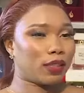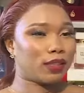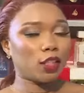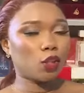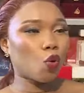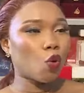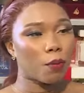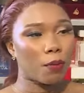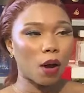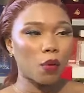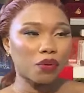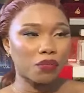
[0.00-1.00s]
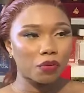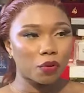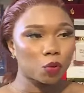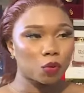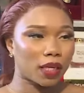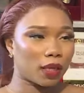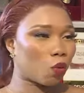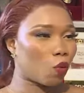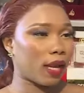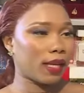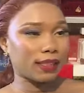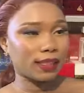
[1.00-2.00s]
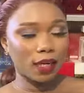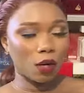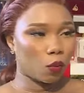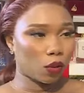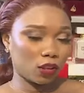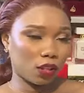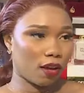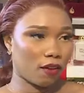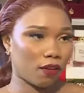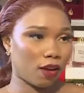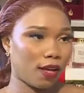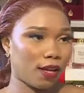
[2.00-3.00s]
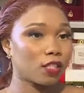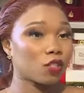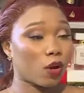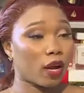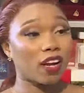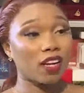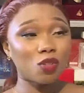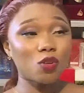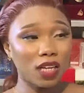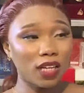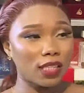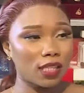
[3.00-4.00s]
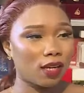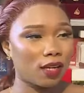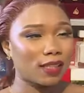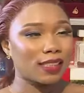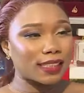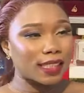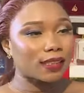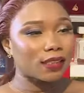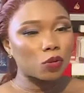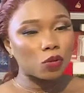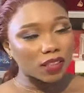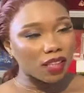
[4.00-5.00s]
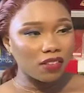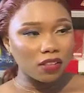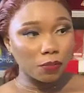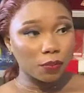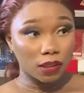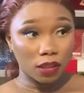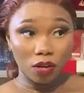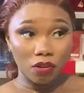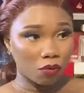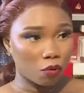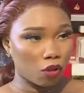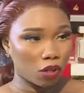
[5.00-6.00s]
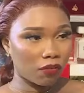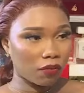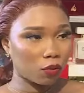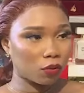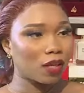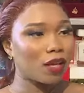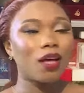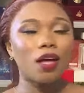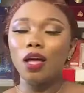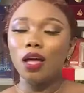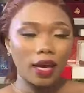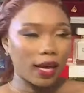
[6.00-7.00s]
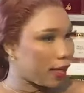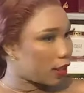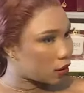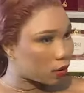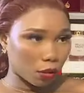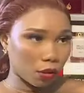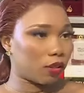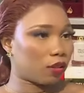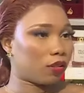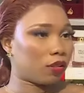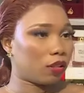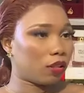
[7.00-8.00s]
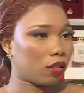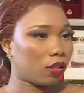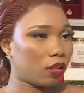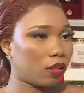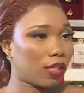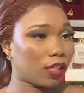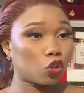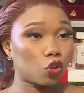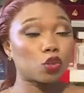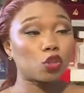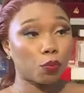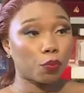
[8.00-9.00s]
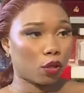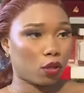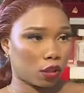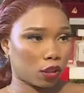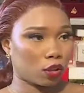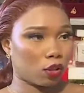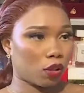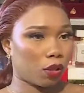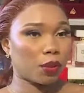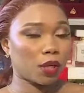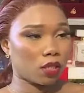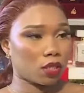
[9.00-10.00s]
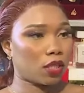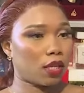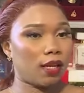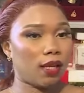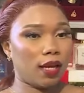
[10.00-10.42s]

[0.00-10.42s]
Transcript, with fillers: what they talk about, reviews and quality and whatsoever. So I get to learn 60 to 70% of good reviews, it's good. Okay. That shows your product is good because